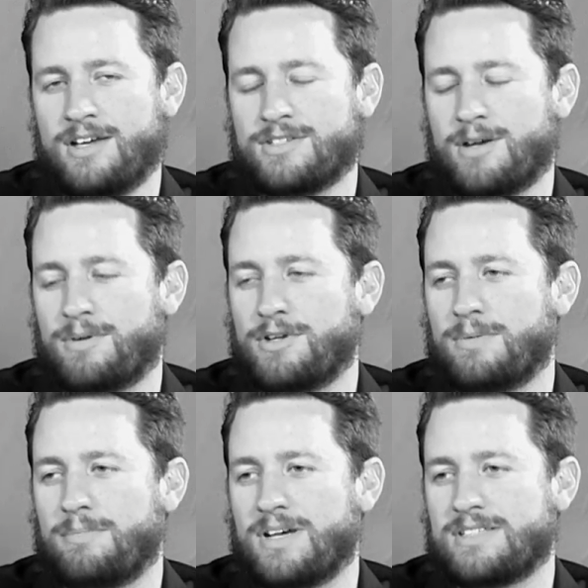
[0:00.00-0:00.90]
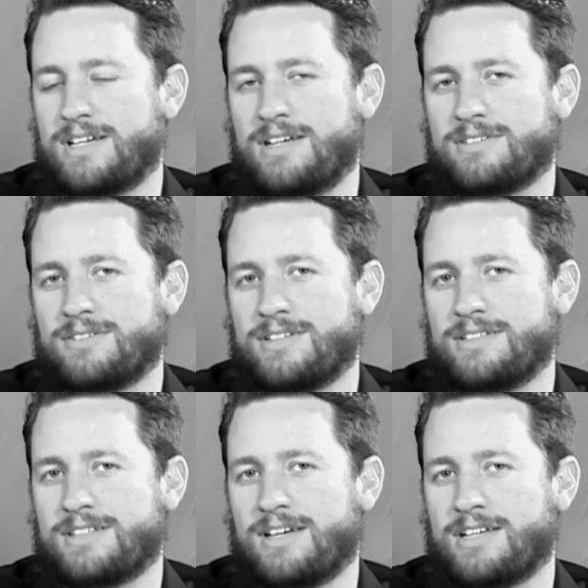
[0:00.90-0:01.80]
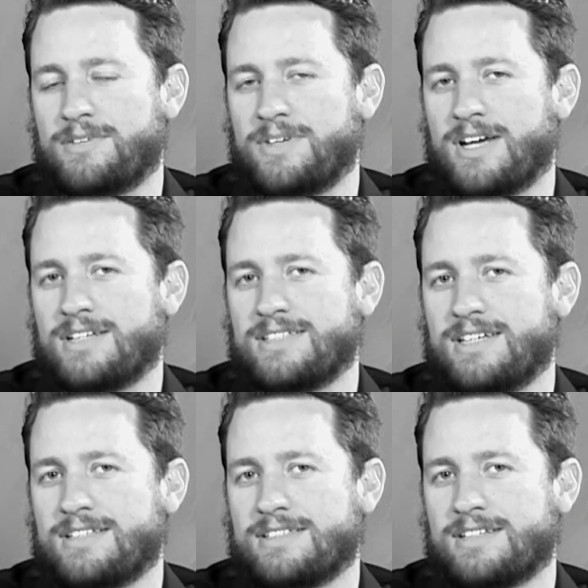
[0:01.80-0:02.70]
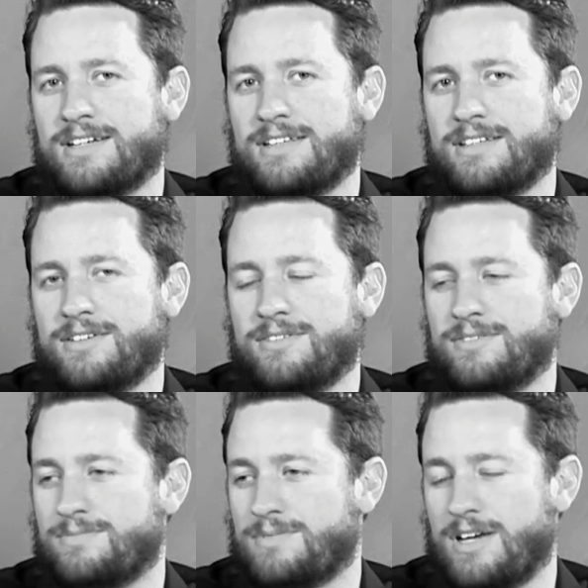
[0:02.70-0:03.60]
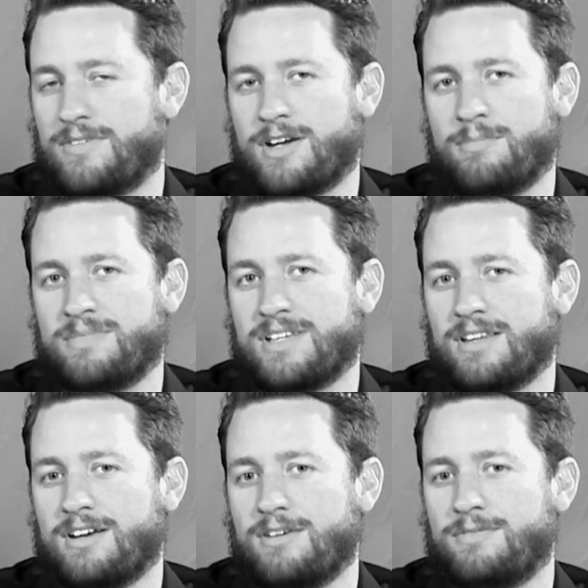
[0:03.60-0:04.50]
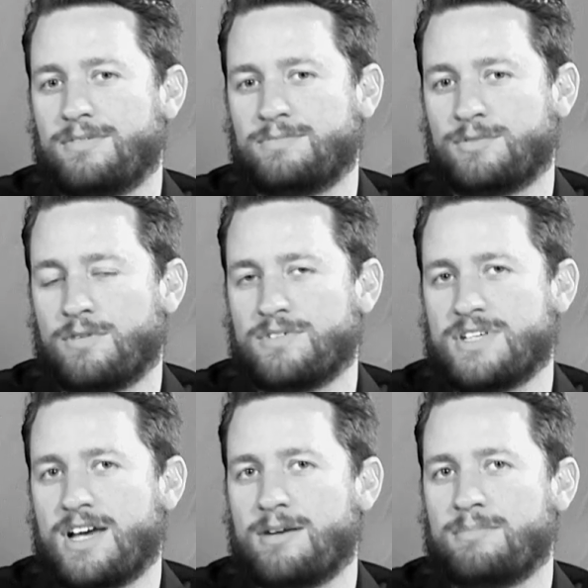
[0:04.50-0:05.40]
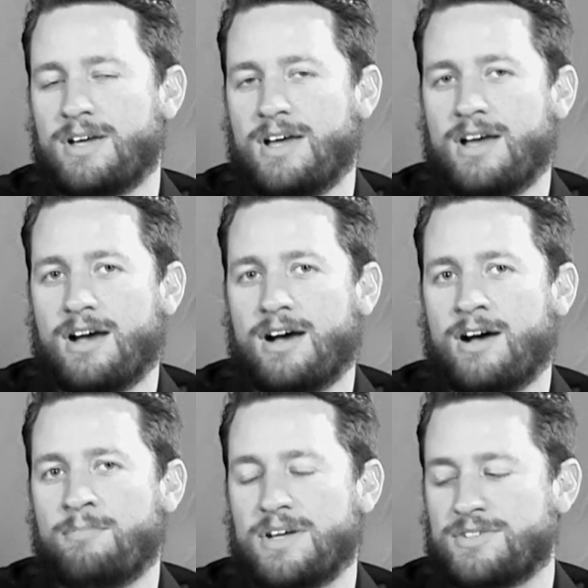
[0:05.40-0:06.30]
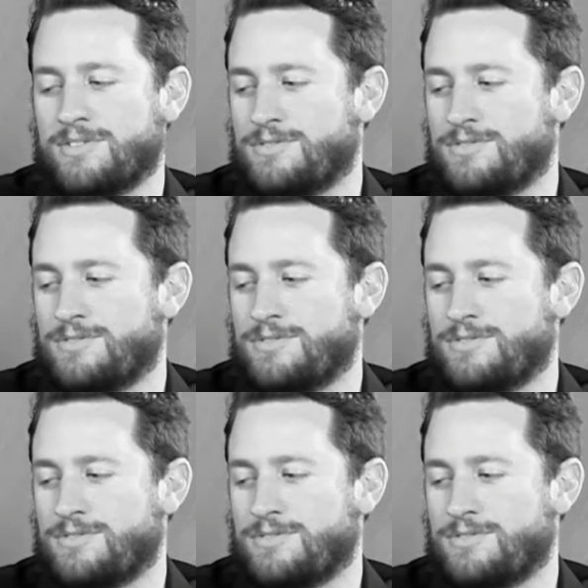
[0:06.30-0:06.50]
So I'm going to do my best to answer these and give you guys the insight that you have come to love over time. Make sure